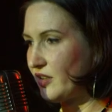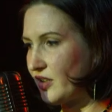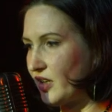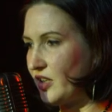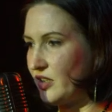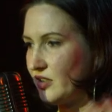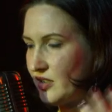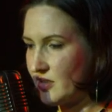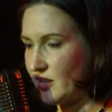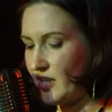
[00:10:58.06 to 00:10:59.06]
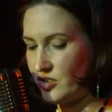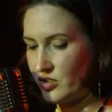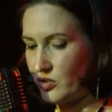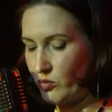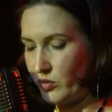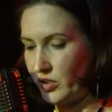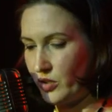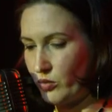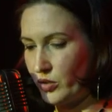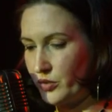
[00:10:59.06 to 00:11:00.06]
that he, his legend really
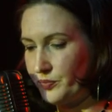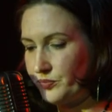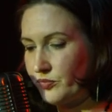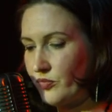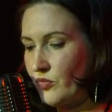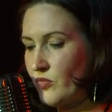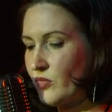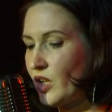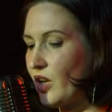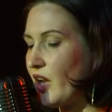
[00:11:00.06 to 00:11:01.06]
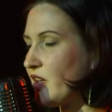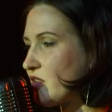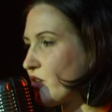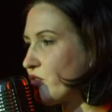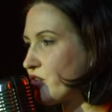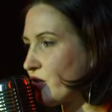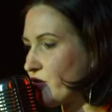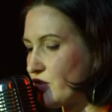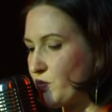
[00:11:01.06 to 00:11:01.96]
grew. And his ghost shows